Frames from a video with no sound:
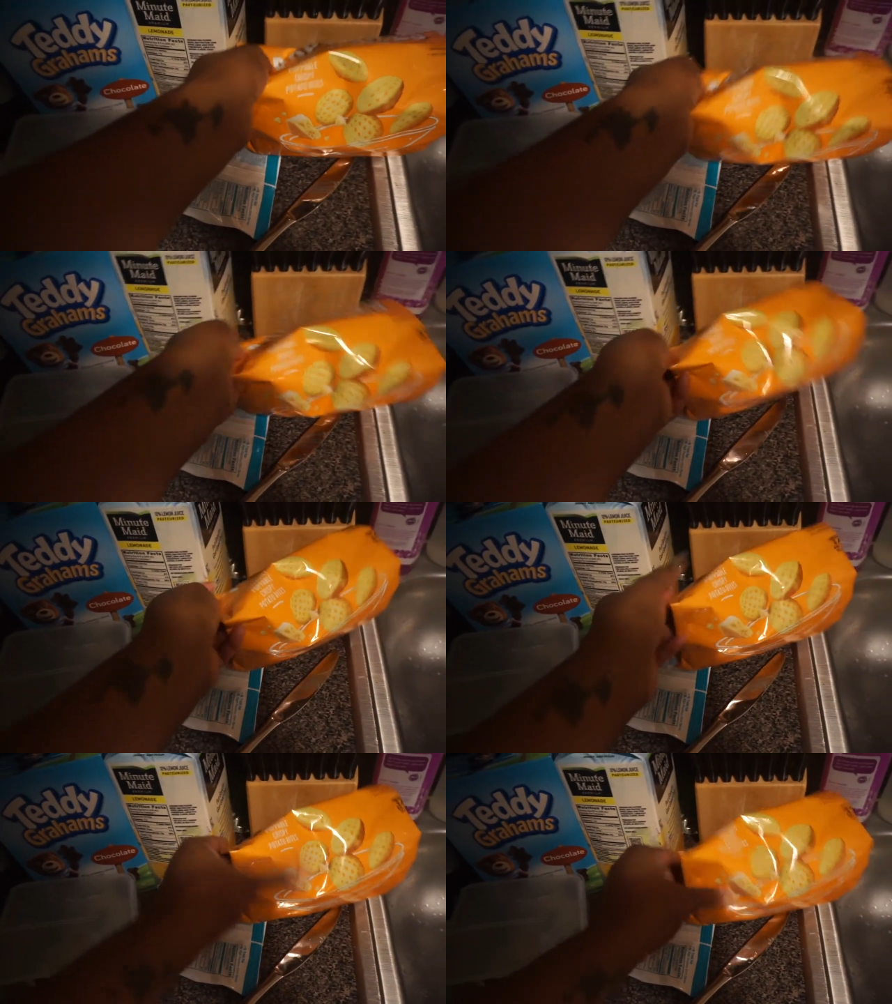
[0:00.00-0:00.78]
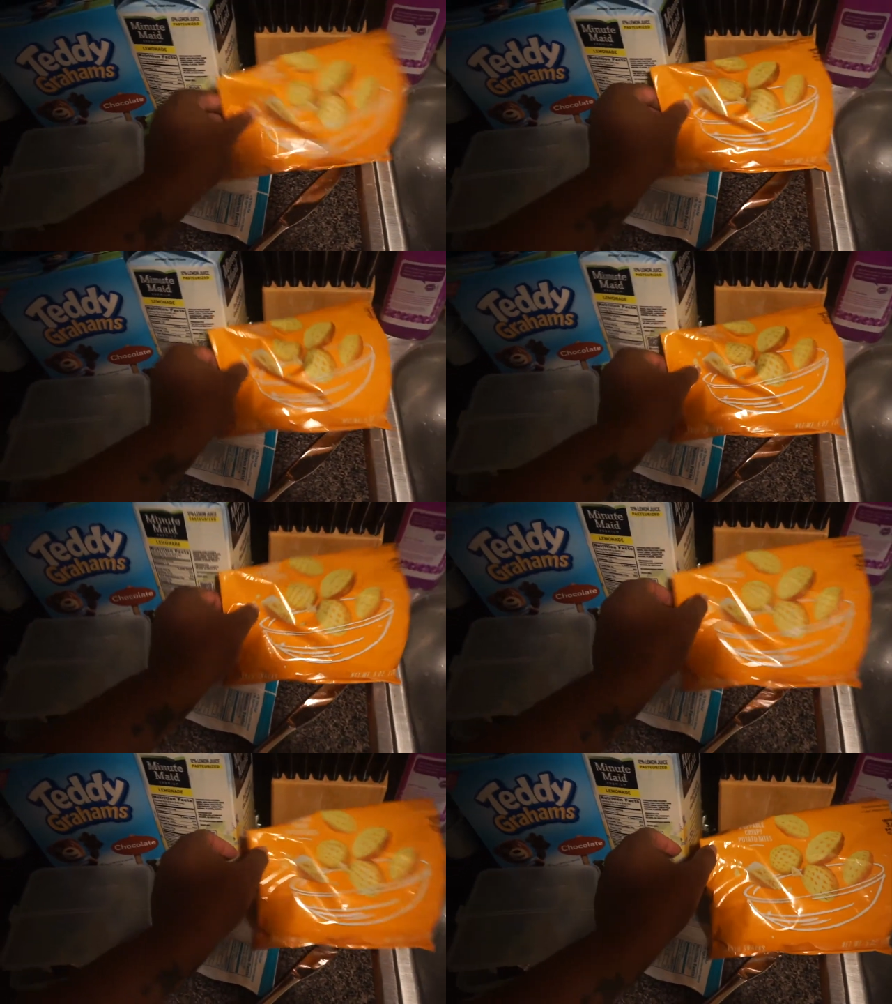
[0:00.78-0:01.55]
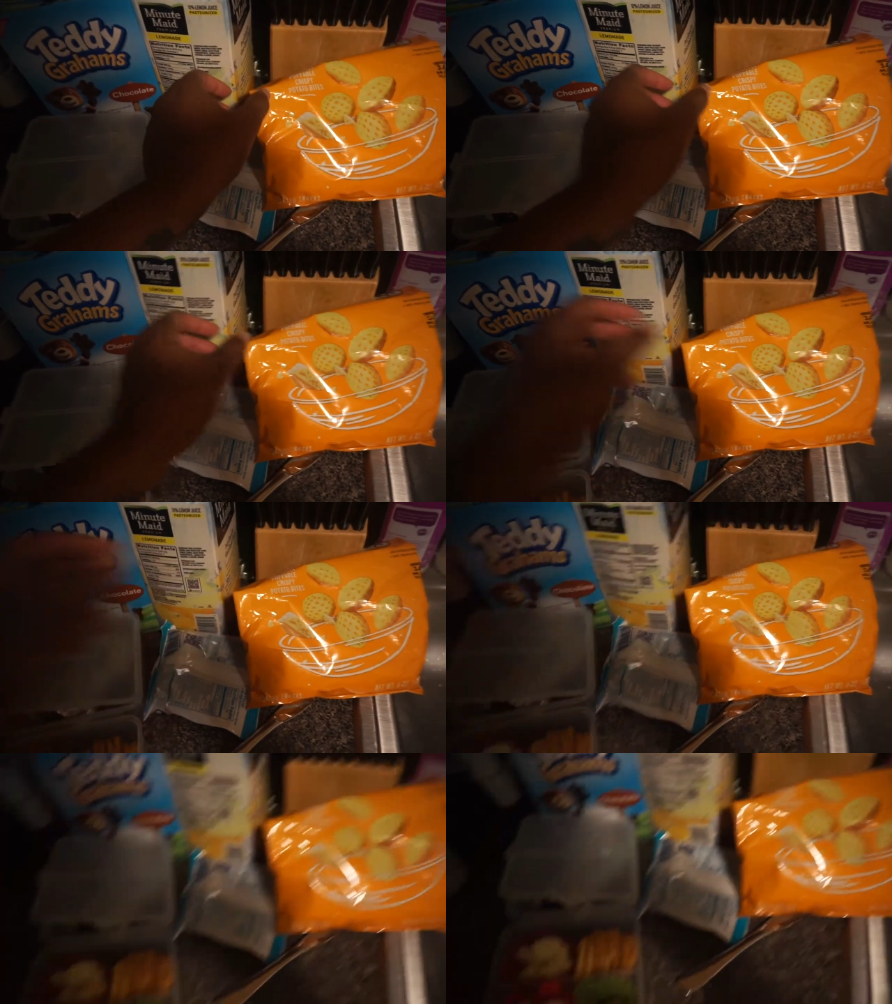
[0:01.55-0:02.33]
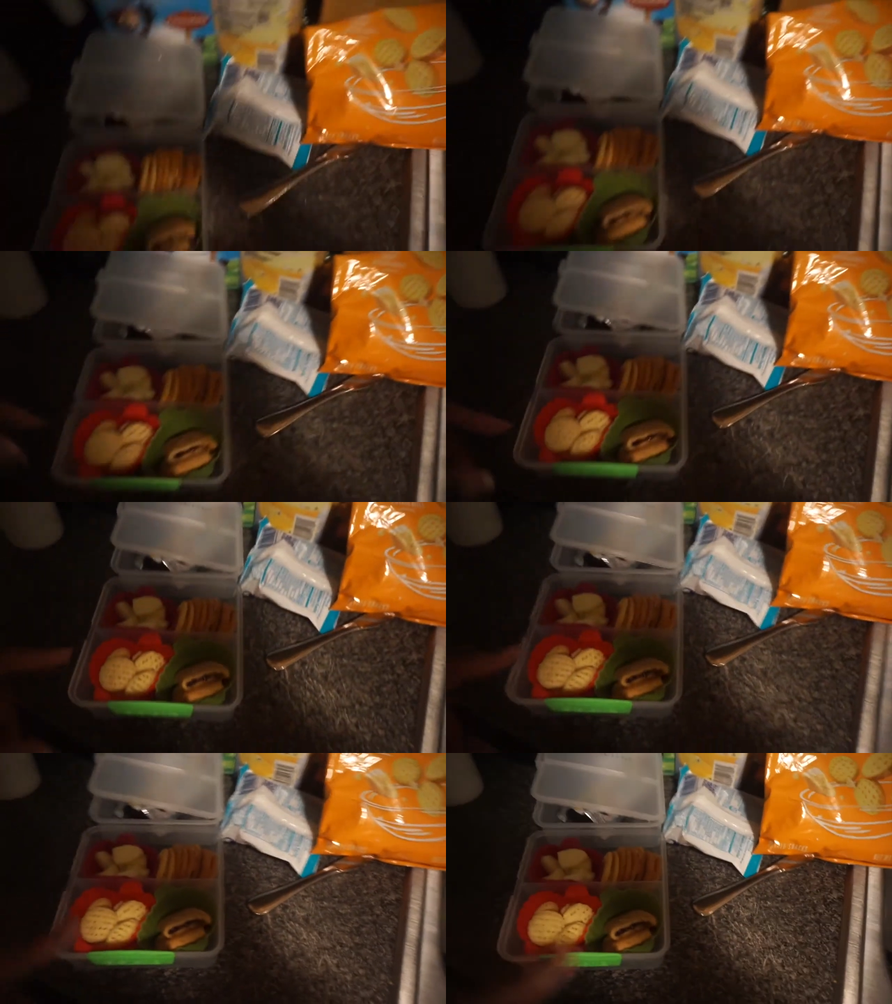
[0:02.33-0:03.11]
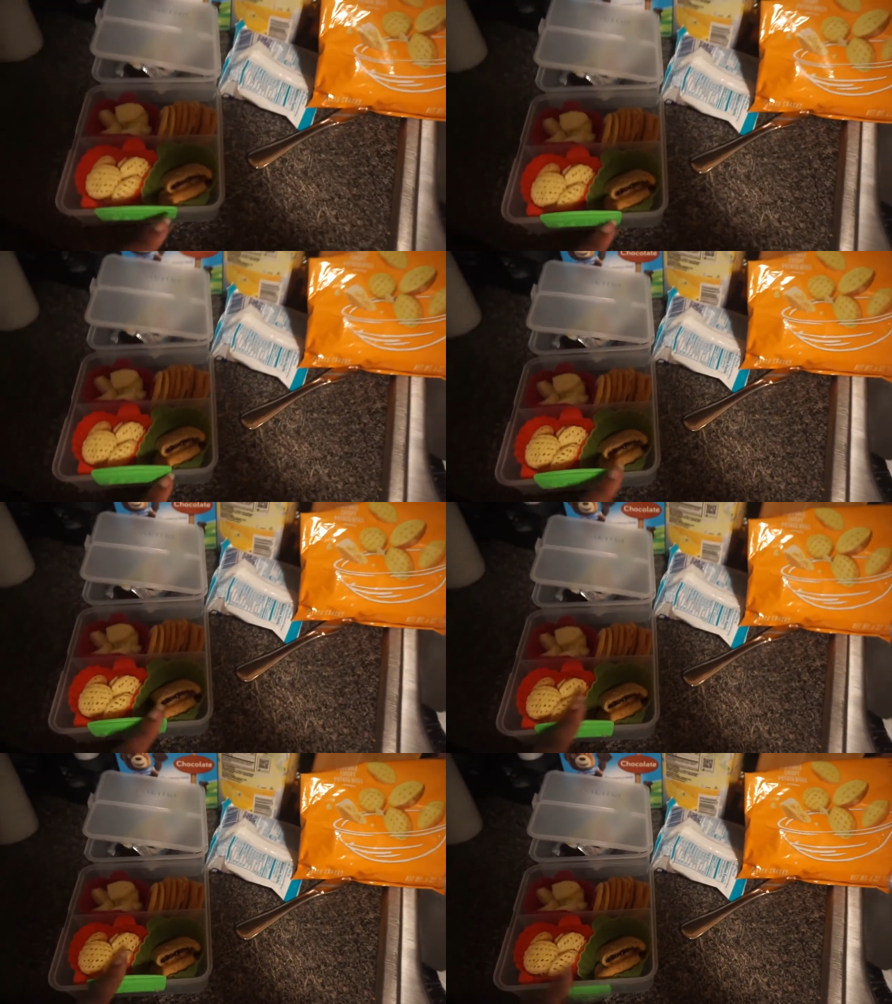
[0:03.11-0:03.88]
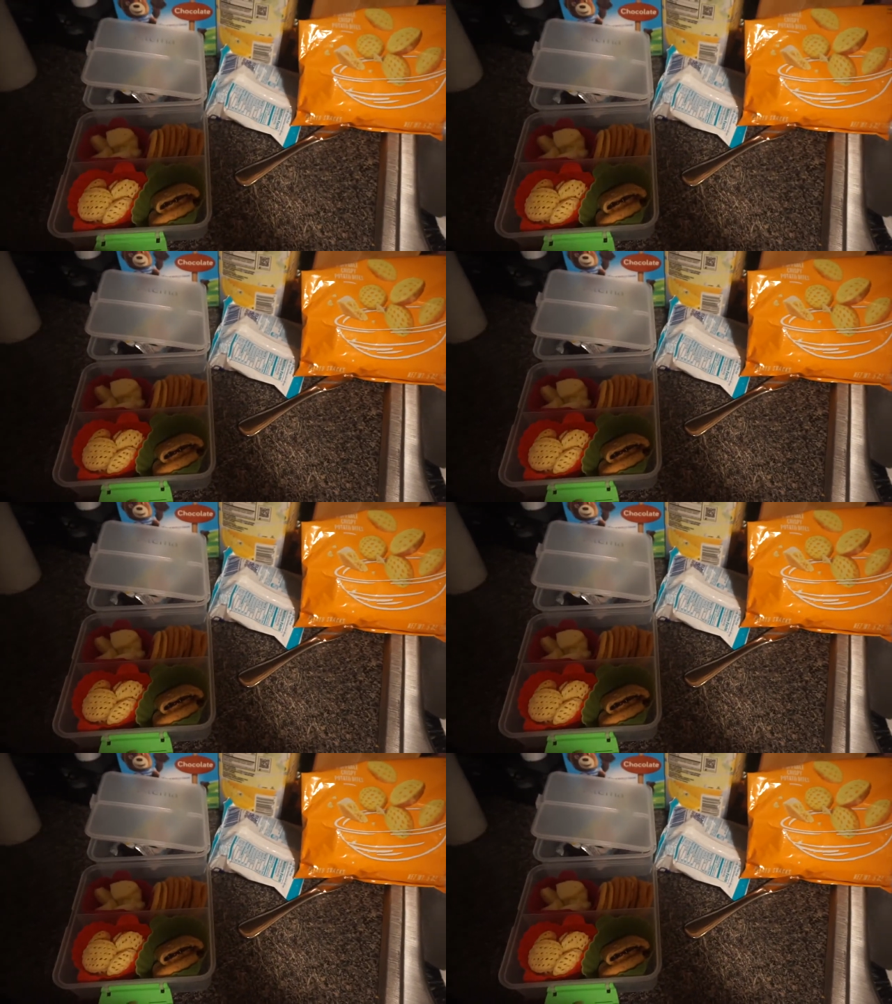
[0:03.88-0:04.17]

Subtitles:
[unreadable: no face in view]